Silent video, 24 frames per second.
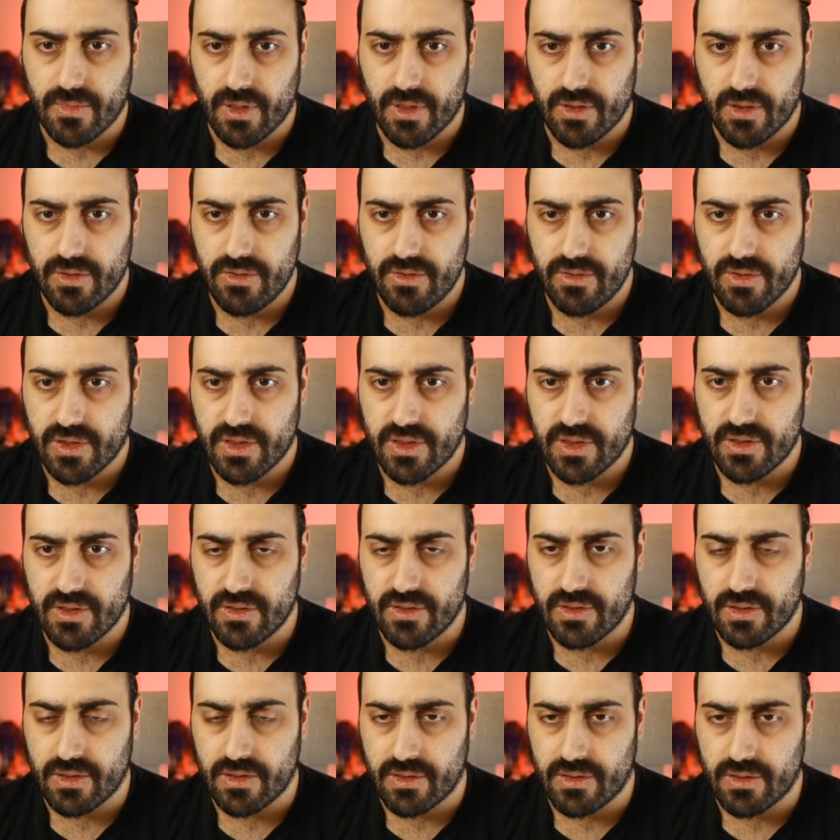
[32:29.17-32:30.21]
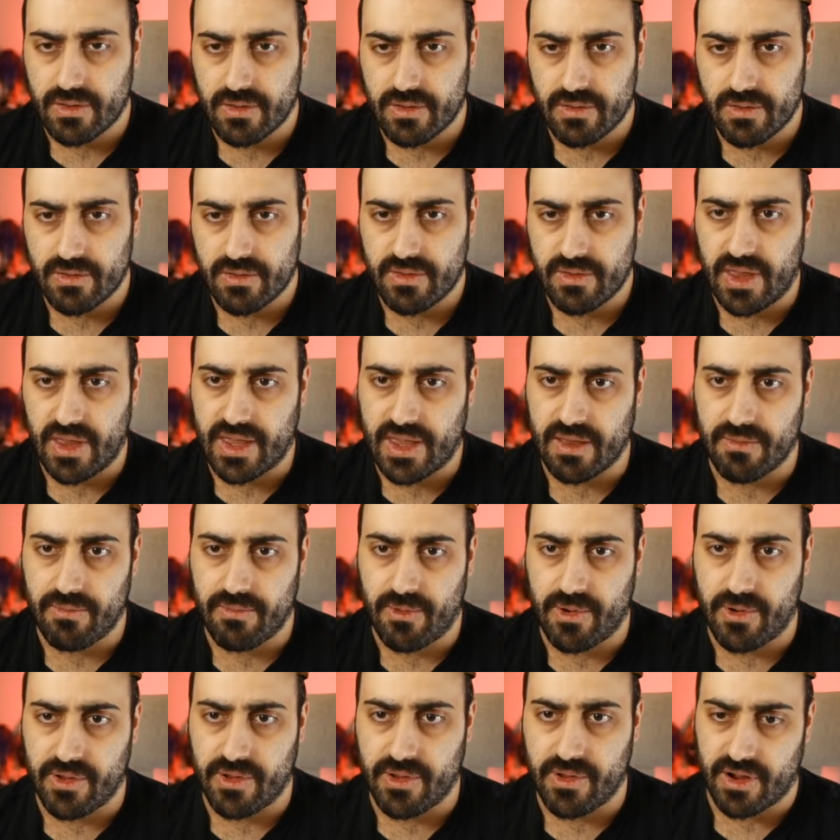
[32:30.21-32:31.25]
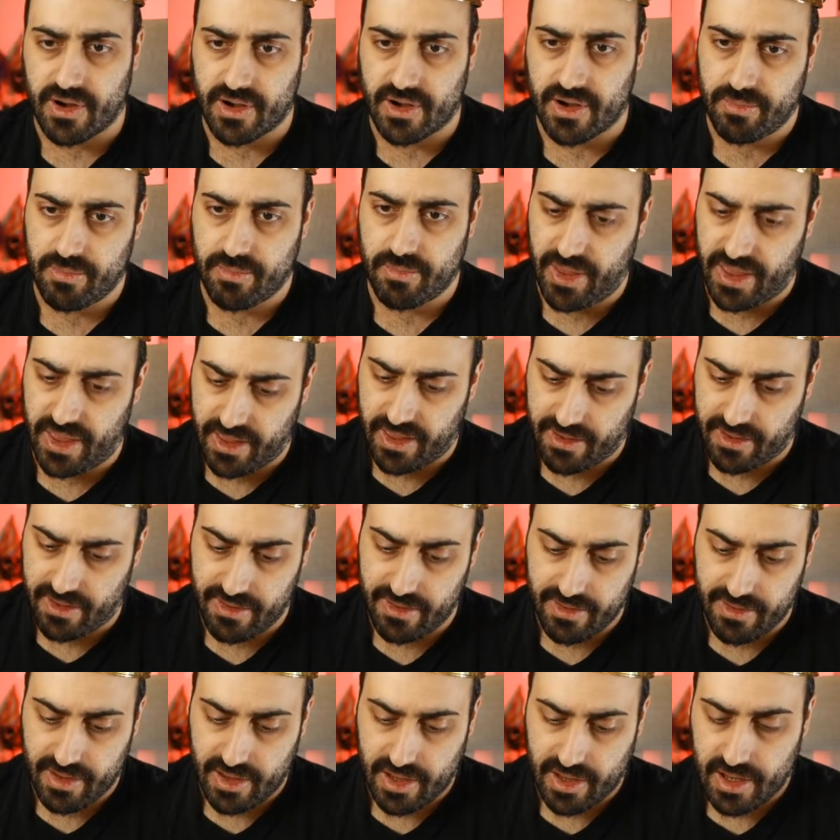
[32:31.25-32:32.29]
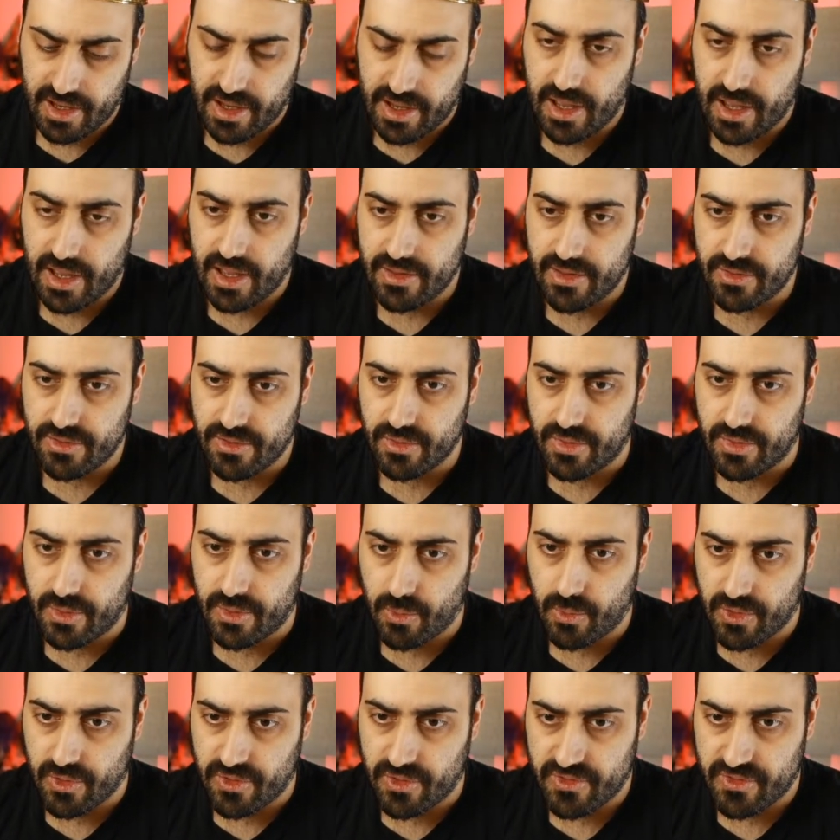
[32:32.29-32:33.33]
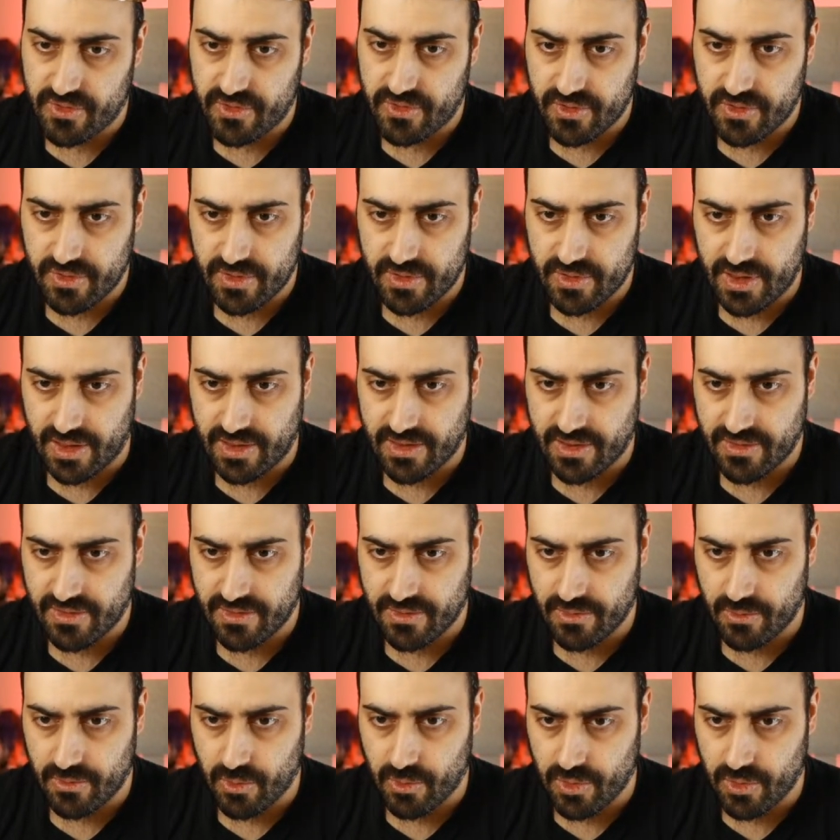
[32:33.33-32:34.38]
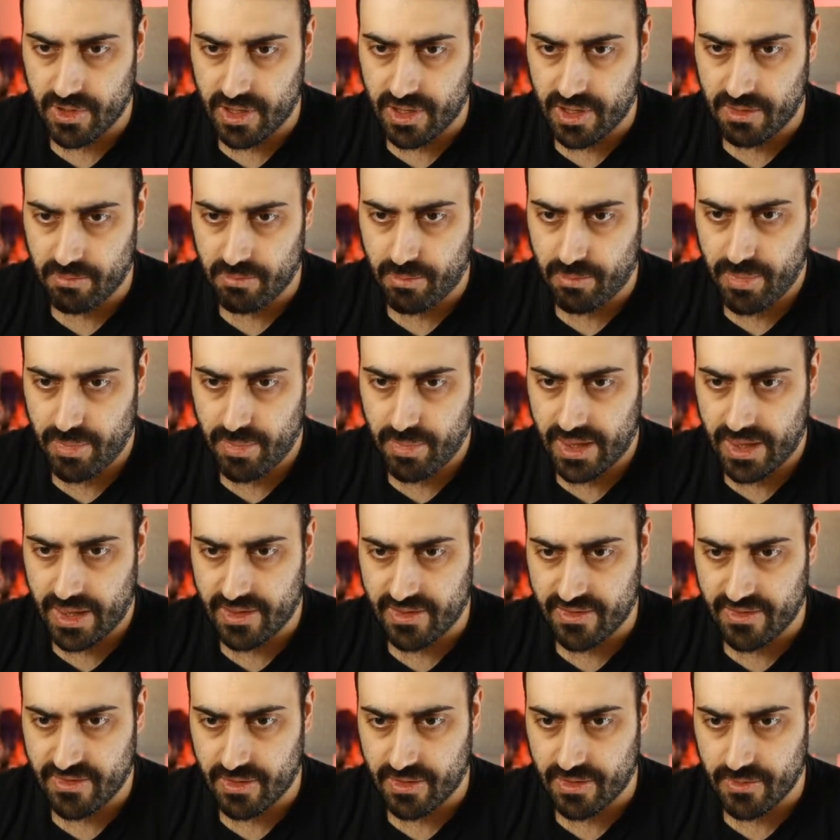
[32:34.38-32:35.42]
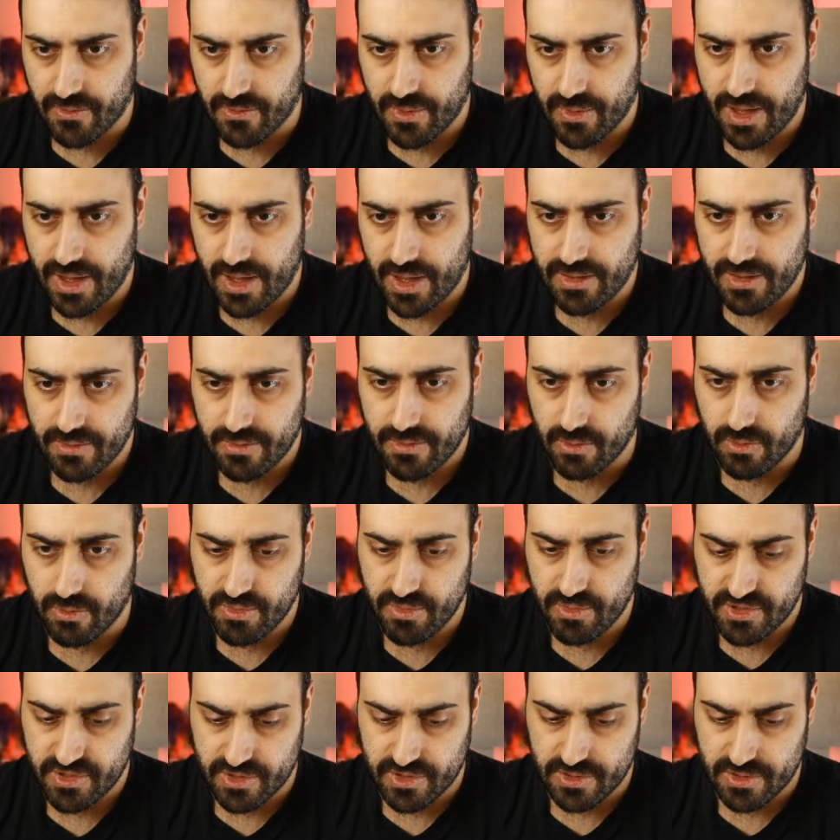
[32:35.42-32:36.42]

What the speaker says: you can take a very dark pink and do the wounds, this wound in pink instead of red. Whoops.